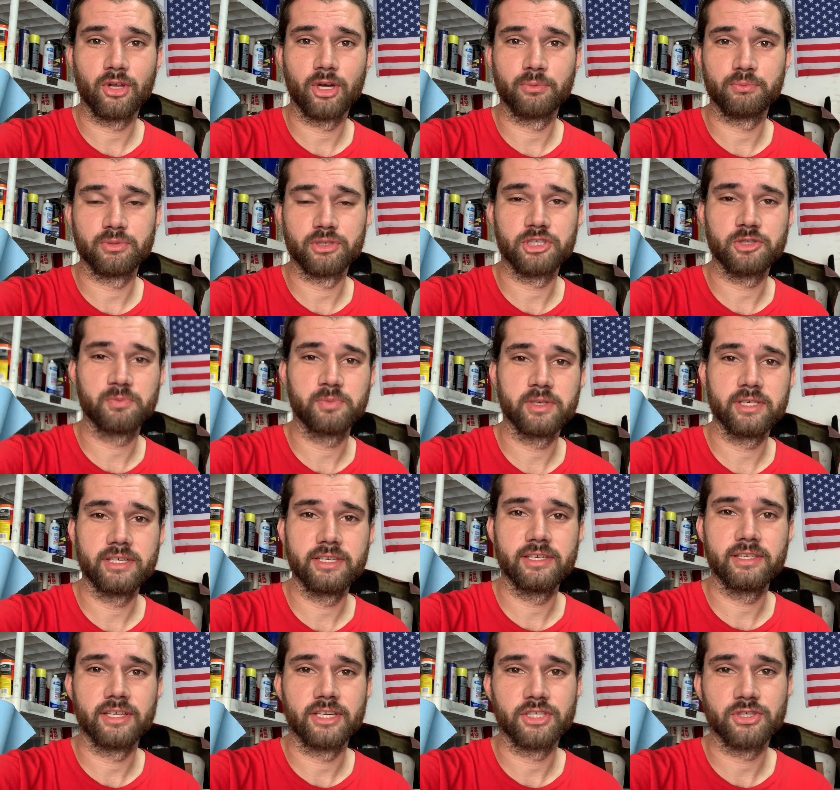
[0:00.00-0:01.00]
up to
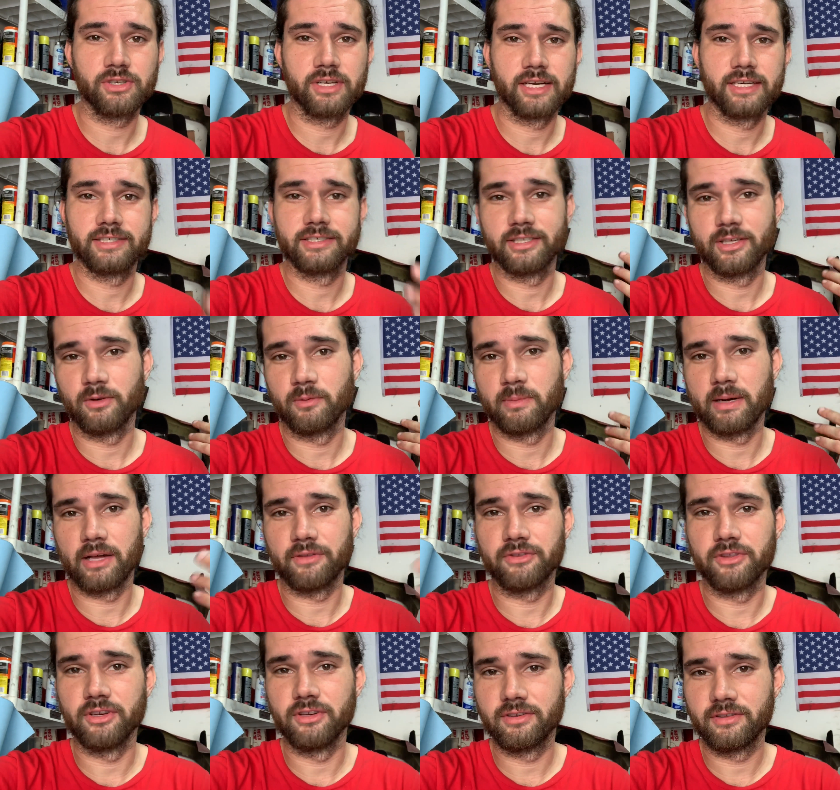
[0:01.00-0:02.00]
speed and let you guys know
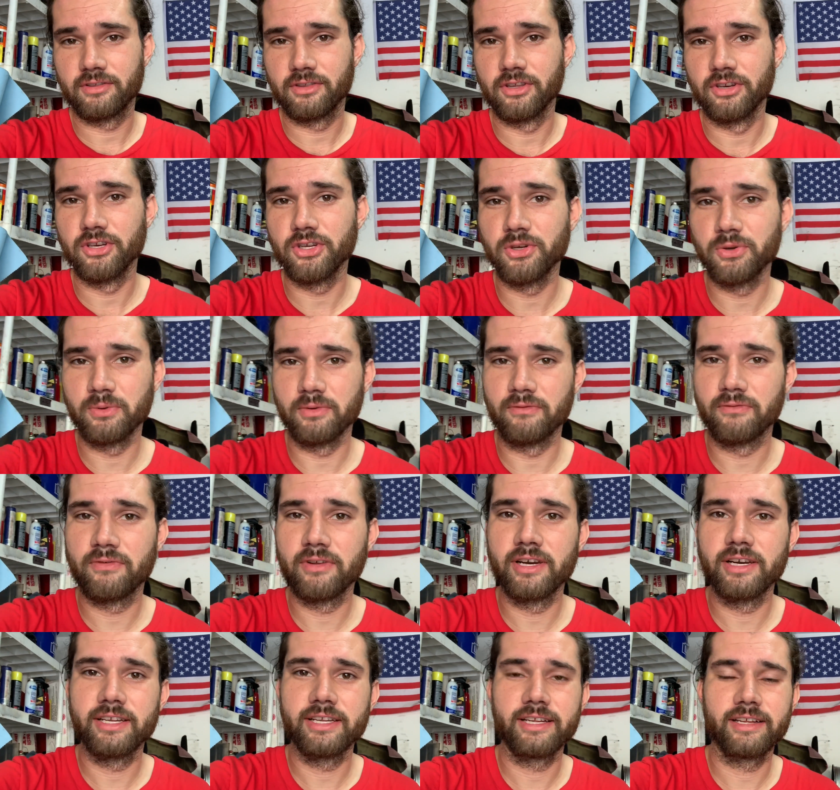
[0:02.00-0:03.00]
about the new
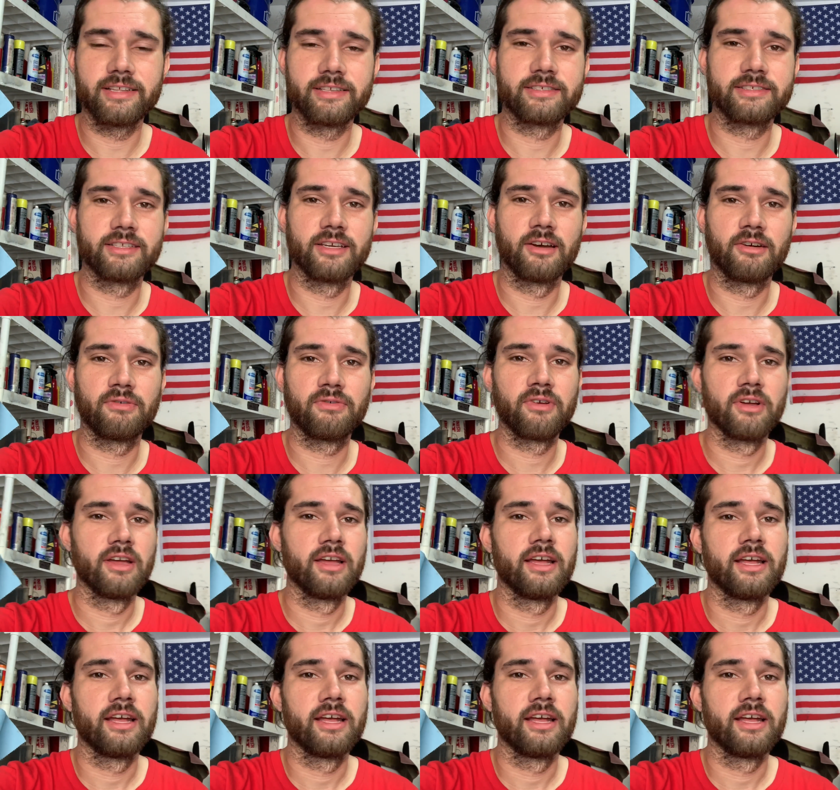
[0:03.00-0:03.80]
Infinity and stuff.